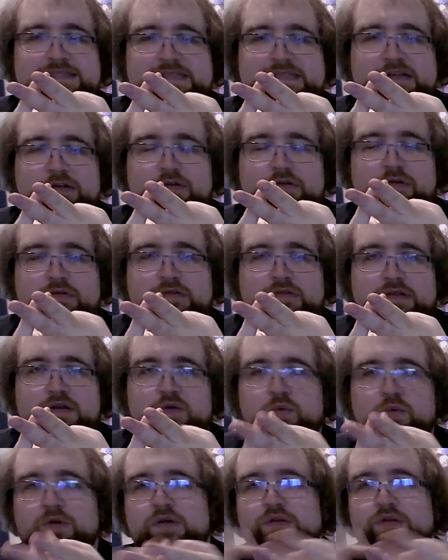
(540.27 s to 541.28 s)
is in her own
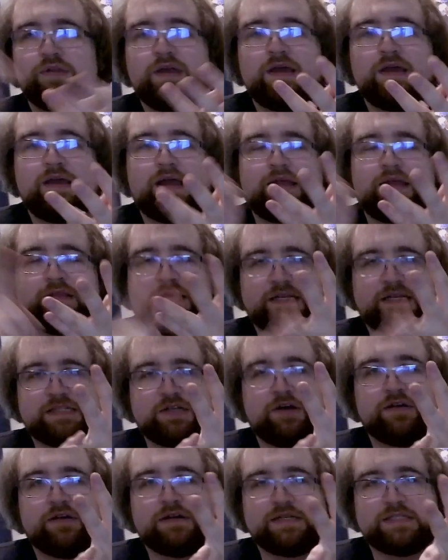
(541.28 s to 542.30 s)
little world, and the
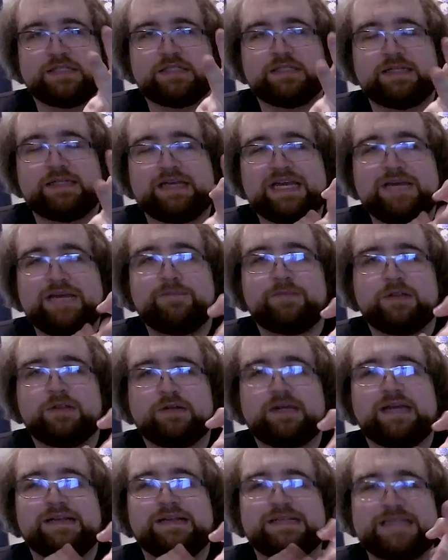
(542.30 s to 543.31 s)
guitarists keep
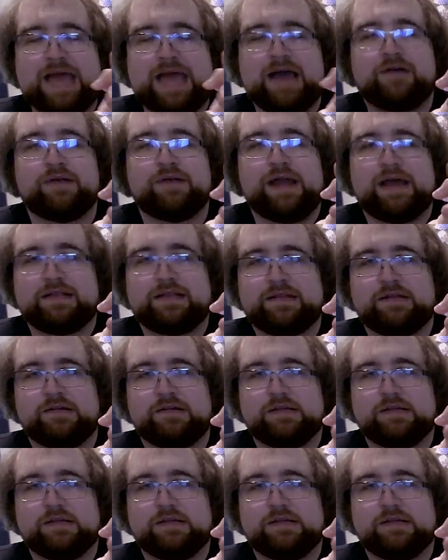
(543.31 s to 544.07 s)
looking down at their